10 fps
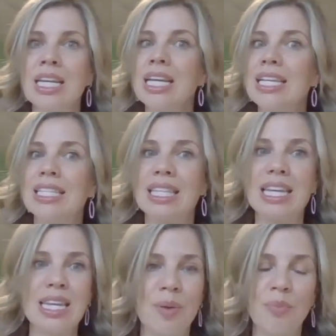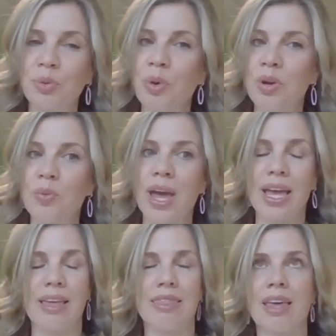is the number one
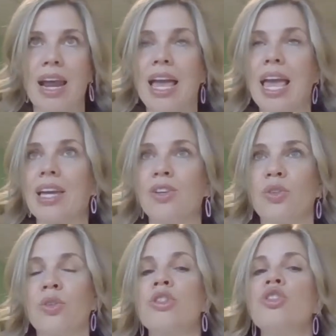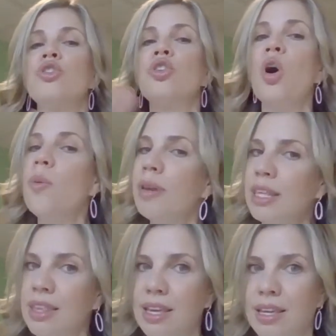way that I handle so many
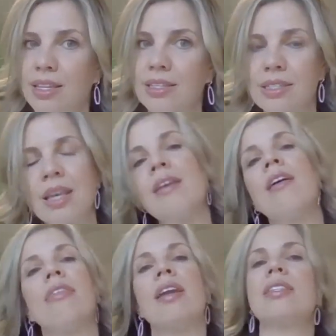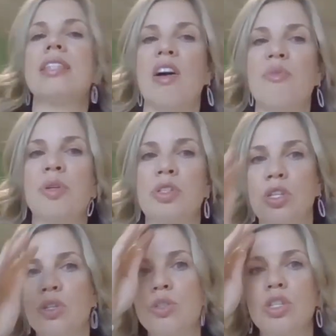things that a staff person
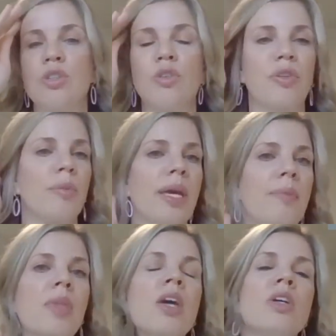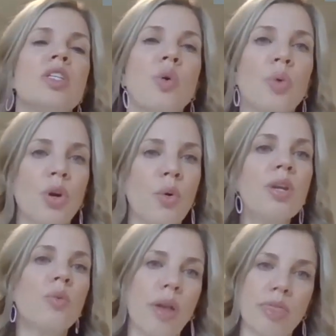used to do for me. So we're going to
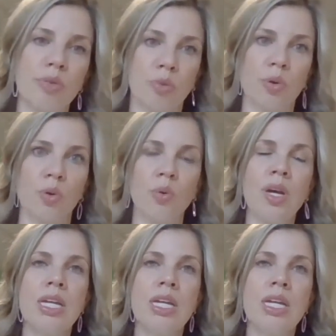run through